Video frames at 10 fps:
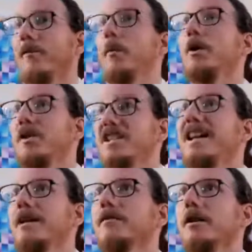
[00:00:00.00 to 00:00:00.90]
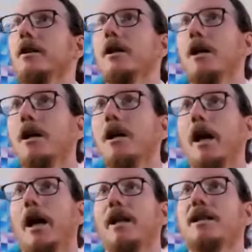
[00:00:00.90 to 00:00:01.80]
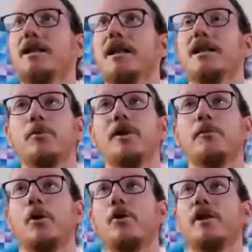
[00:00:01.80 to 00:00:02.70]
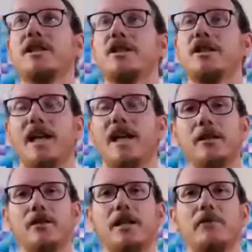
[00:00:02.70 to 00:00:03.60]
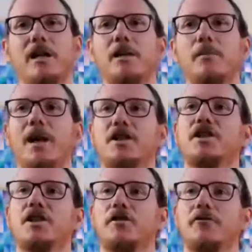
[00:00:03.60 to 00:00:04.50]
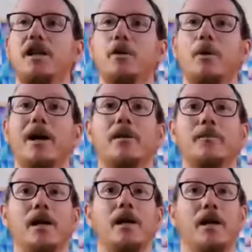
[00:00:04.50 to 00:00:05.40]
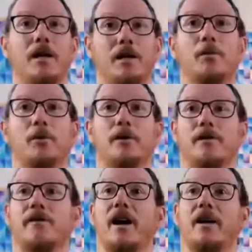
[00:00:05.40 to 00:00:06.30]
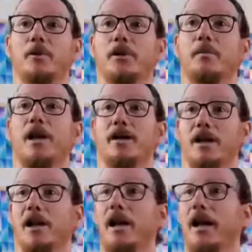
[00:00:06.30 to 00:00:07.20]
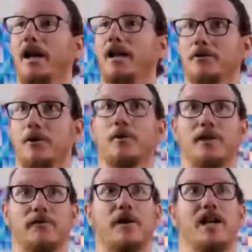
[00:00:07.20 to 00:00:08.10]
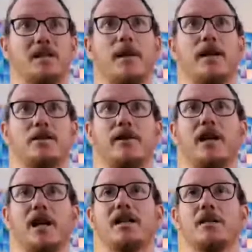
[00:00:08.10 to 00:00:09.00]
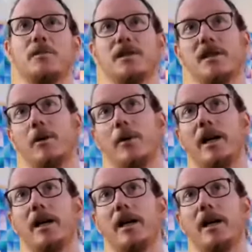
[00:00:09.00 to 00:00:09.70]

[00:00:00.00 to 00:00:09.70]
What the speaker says: Bodhisattva. And he's brought these together because they really match each other really well. The Buddha, the five Buddha mandala, and it's all different aspects of enlightenment in a way.